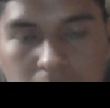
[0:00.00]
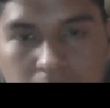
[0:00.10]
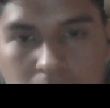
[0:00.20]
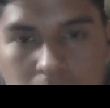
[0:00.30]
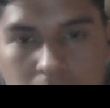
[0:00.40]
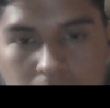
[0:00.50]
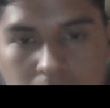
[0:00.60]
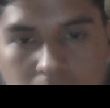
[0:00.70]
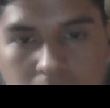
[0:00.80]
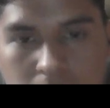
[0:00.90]

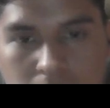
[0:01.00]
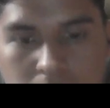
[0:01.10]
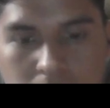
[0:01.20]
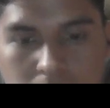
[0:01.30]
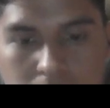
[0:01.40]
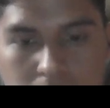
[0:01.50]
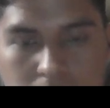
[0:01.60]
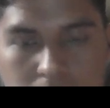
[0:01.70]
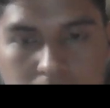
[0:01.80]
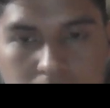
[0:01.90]

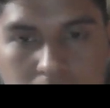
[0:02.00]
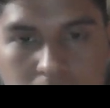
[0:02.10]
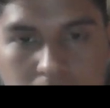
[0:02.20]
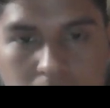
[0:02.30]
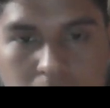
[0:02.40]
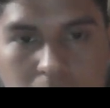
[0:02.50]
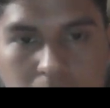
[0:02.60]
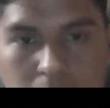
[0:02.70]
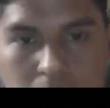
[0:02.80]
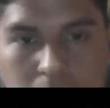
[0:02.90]

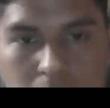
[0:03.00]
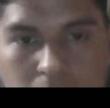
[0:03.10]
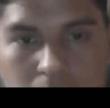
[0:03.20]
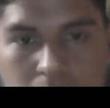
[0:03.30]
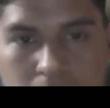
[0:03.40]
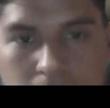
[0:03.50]
(not speaking)